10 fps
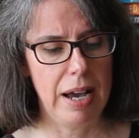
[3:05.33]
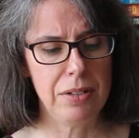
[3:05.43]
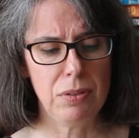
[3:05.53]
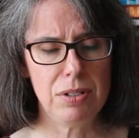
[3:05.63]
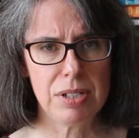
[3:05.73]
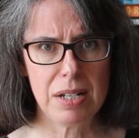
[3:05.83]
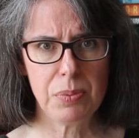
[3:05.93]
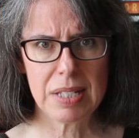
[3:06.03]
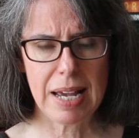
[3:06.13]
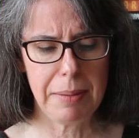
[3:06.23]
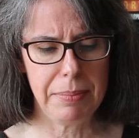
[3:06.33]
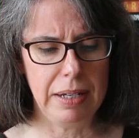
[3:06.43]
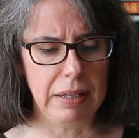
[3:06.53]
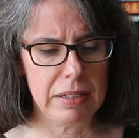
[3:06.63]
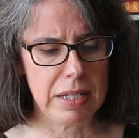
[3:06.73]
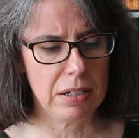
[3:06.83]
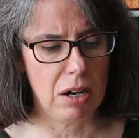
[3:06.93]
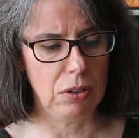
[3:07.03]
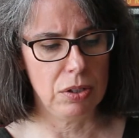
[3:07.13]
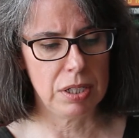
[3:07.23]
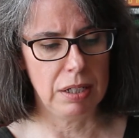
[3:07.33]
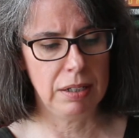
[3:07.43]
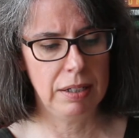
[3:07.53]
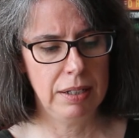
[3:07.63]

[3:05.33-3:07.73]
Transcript: I don't understand what's happening, said Carlotta.